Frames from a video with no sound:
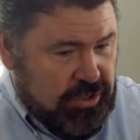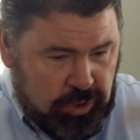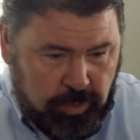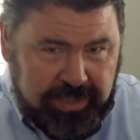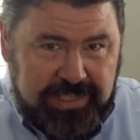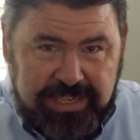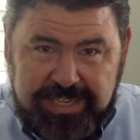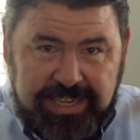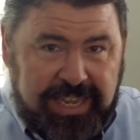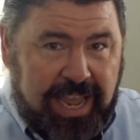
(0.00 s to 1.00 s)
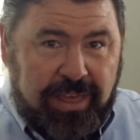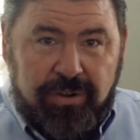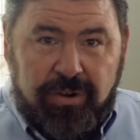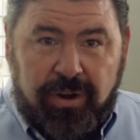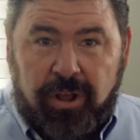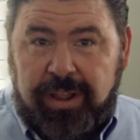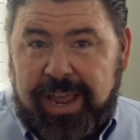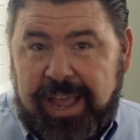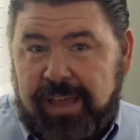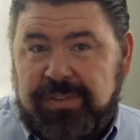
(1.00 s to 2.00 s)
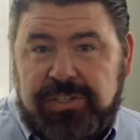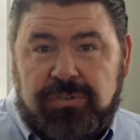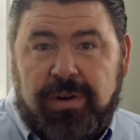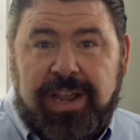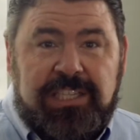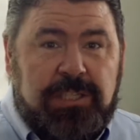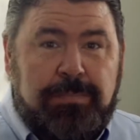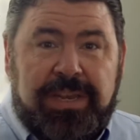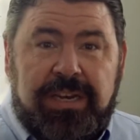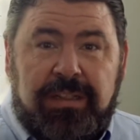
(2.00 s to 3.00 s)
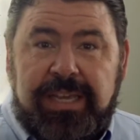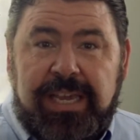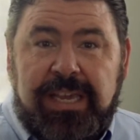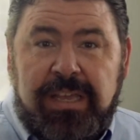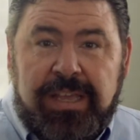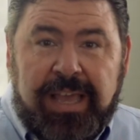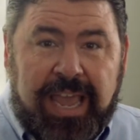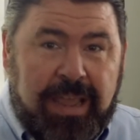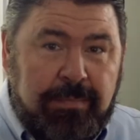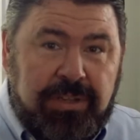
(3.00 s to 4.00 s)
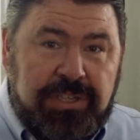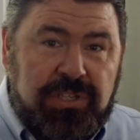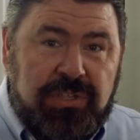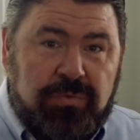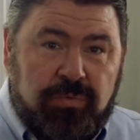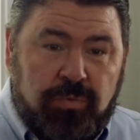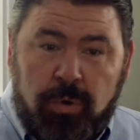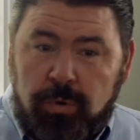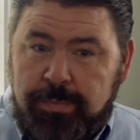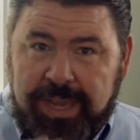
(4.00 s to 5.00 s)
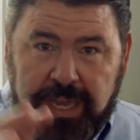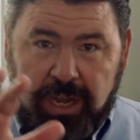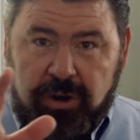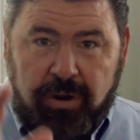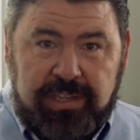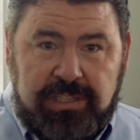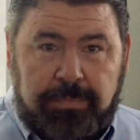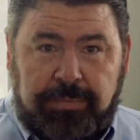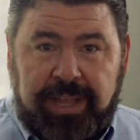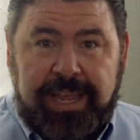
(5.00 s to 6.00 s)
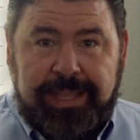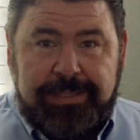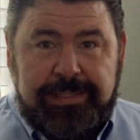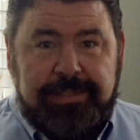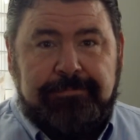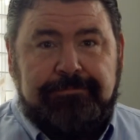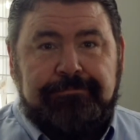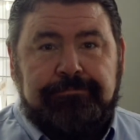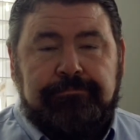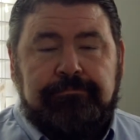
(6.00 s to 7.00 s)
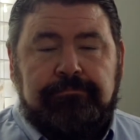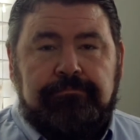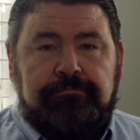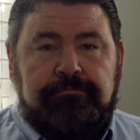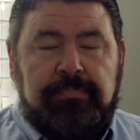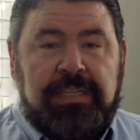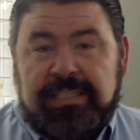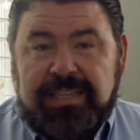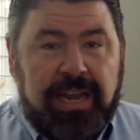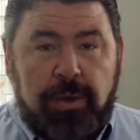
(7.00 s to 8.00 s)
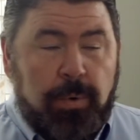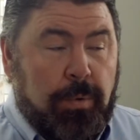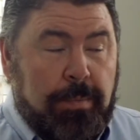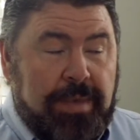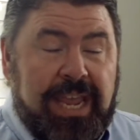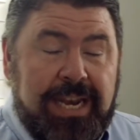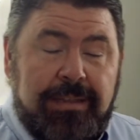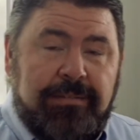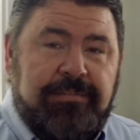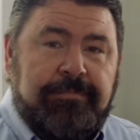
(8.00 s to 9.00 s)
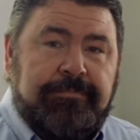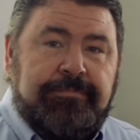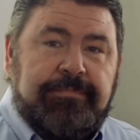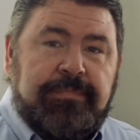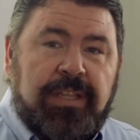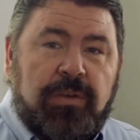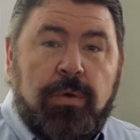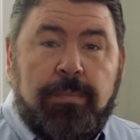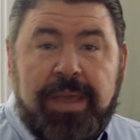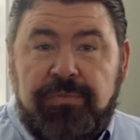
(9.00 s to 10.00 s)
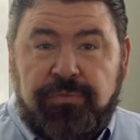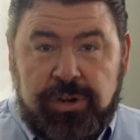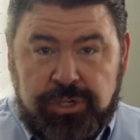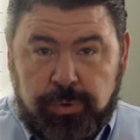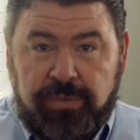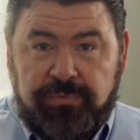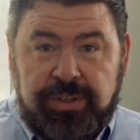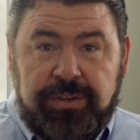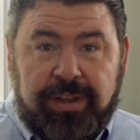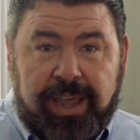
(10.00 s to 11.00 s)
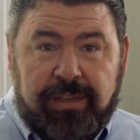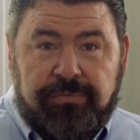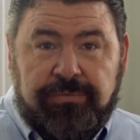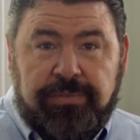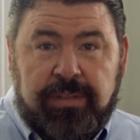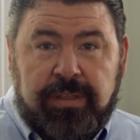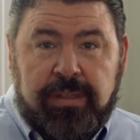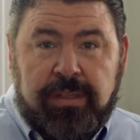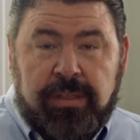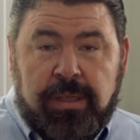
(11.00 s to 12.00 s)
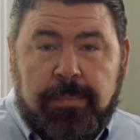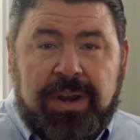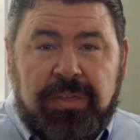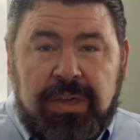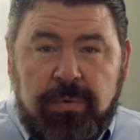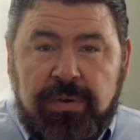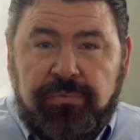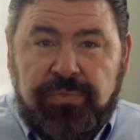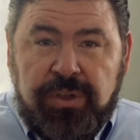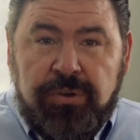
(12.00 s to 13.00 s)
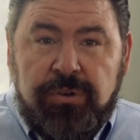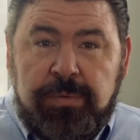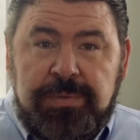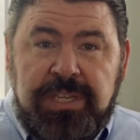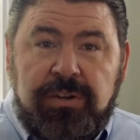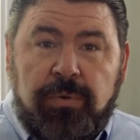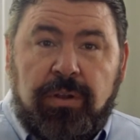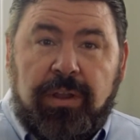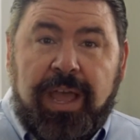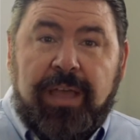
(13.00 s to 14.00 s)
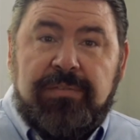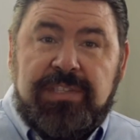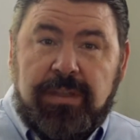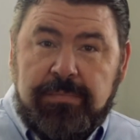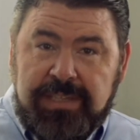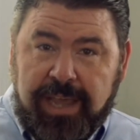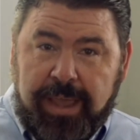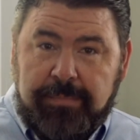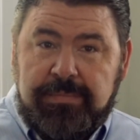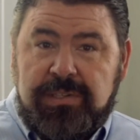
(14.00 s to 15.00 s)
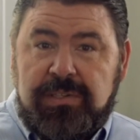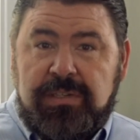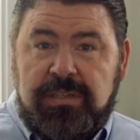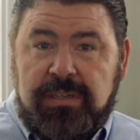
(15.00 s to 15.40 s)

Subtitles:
twisted together, and all I have is dry, spindly, aimless roaming across the plains. It's not how we were made. We were made for a joy-filled life. But I think when fear creeps into our lives, sometimes,